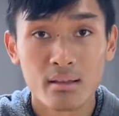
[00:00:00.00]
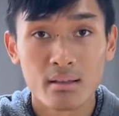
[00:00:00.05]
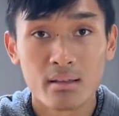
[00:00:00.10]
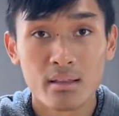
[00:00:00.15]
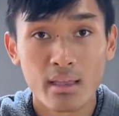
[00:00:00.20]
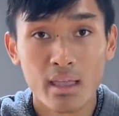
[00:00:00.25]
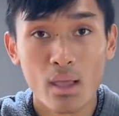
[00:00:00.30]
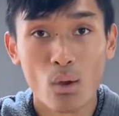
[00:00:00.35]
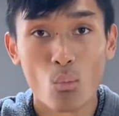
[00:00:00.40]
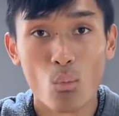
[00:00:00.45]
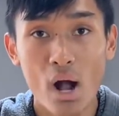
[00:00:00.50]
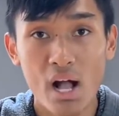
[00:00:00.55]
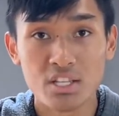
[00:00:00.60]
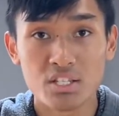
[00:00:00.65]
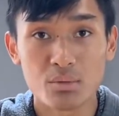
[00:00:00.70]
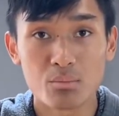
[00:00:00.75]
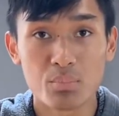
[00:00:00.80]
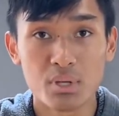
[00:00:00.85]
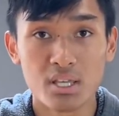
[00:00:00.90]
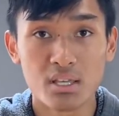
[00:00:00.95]
and watch
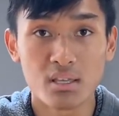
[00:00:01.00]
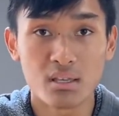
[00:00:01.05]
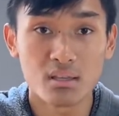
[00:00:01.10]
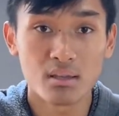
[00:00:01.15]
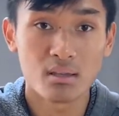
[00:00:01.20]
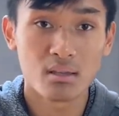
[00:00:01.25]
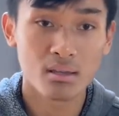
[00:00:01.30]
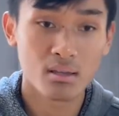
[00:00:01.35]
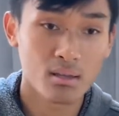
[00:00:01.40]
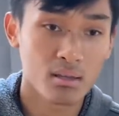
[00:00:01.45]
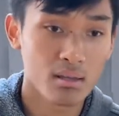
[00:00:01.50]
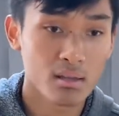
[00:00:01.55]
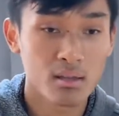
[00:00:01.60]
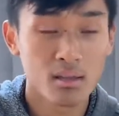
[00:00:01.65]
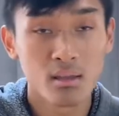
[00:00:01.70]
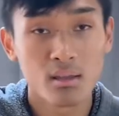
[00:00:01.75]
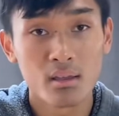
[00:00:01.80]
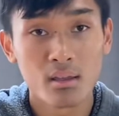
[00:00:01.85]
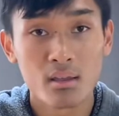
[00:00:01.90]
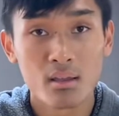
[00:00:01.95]
it be
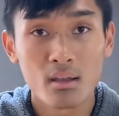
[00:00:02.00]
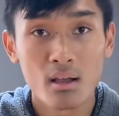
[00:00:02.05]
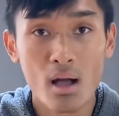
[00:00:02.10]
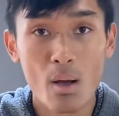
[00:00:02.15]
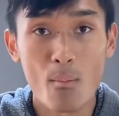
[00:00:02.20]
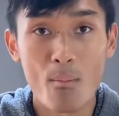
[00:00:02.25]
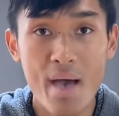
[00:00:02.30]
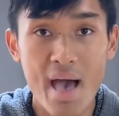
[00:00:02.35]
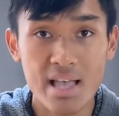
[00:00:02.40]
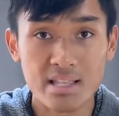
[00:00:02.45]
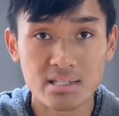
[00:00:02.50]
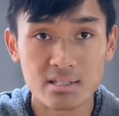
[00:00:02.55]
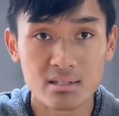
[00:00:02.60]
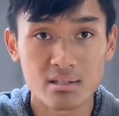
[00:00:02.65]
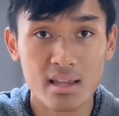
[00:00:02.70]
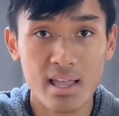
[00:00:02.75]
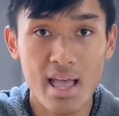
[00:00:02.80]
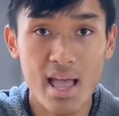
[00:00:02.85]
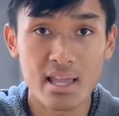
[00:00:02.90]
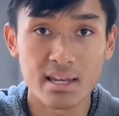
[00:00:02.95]
a
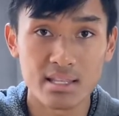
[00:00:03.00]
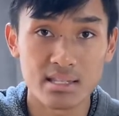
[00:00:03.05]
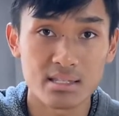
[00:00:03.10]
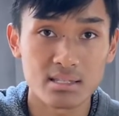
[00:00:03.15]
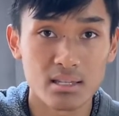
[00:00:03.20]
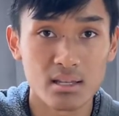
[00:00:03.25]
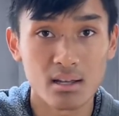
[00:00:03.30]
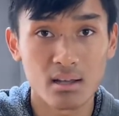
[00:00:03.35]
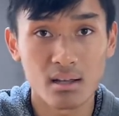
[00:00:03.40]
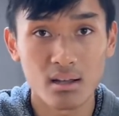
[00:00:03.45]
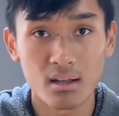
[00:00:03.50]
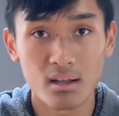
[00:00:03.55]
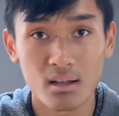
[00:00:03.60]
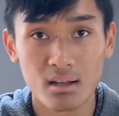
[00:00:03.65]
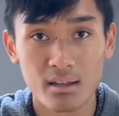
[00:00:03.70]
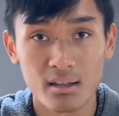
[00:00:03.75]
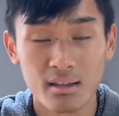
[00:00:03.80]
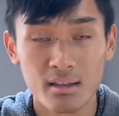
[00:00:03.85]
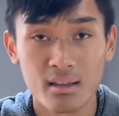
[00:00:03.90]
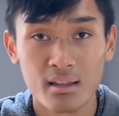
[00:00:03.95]
master at its, what
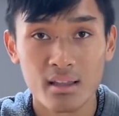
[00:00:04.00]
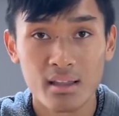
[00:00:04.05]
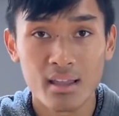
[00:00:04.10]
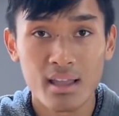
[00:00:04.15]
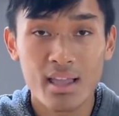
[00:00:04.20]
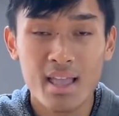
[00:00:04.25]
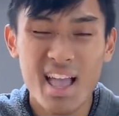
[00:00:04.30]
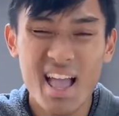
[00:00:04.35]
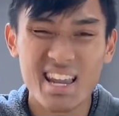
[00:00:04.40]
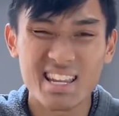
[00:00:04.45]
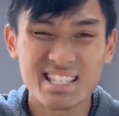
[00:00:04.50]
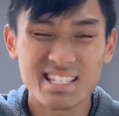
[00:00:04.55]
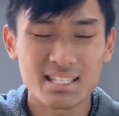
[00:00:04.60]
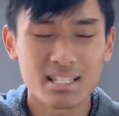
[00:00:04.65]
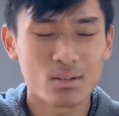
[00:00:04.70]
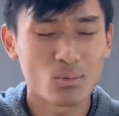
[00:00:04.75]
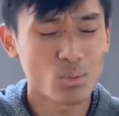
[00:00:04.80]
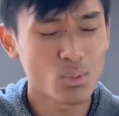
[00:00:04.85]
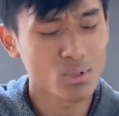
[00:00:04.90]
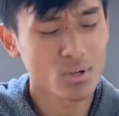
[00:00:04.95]

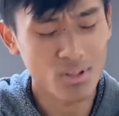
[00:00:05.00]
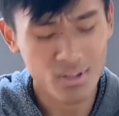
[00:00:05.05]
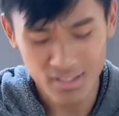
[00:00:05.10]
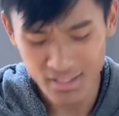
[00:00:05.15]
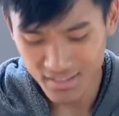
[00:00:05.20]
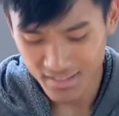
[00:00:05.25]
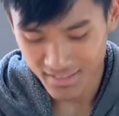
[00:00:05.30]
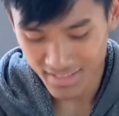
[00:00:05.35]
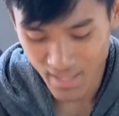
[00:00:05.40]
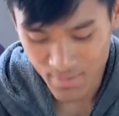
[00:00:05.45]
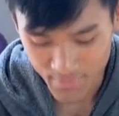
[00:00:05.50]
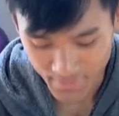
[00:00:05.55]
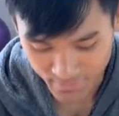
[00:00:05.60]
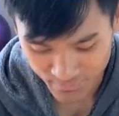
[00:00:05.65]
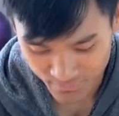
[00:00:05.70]
do you call it? Damn it.